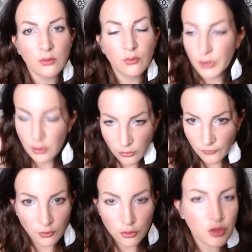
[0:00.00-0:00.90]
We could
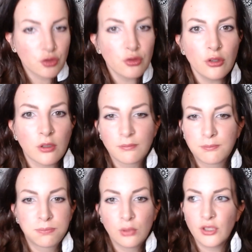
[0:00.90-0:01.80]
for sure
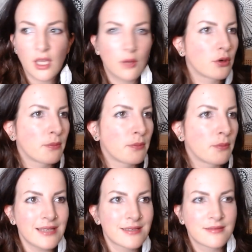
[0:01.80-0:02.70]
put our
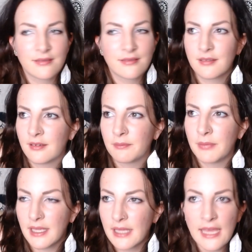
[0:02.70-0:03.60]
best
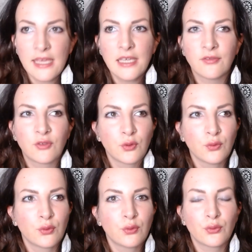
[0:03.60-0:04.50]
behave
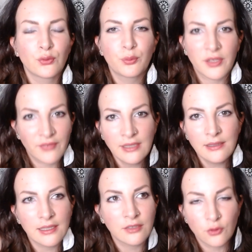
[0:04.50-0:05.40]
to
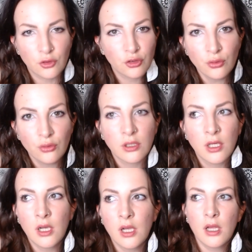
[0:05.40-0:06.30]
prevent it, for sure.
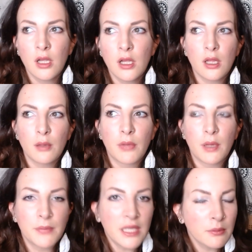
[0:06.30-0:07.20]
But
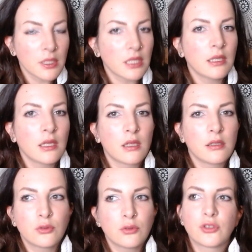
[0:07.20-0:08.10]
maybe
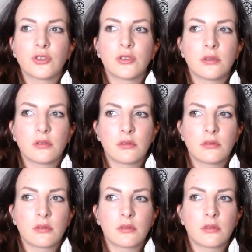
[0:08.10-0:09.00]
there was
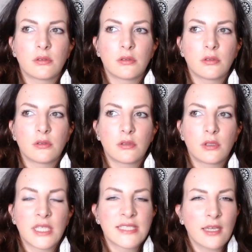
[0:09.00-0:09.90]

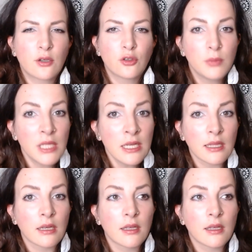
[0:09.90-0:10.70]
a second meaning.